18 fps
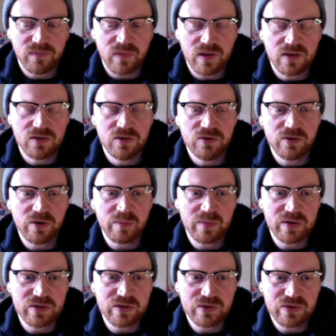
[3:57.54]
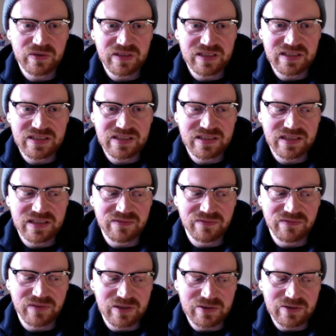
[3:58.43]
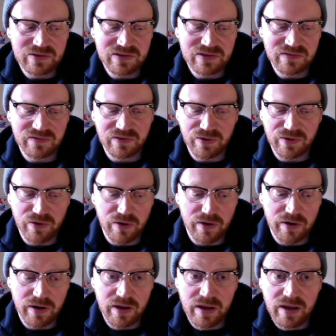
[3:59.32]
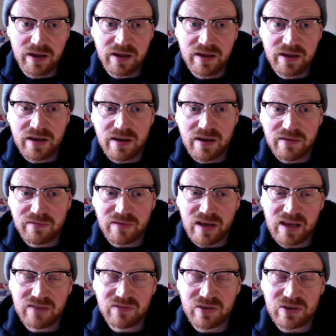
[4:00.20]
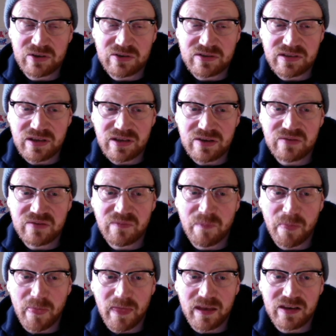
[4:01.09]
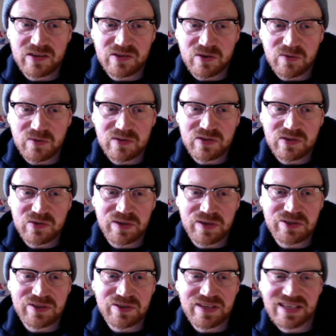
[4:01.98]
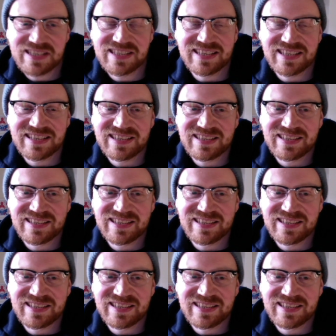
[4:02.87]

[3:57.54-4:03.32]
You know, I've been doing these videos for five years now, and it's always so interesting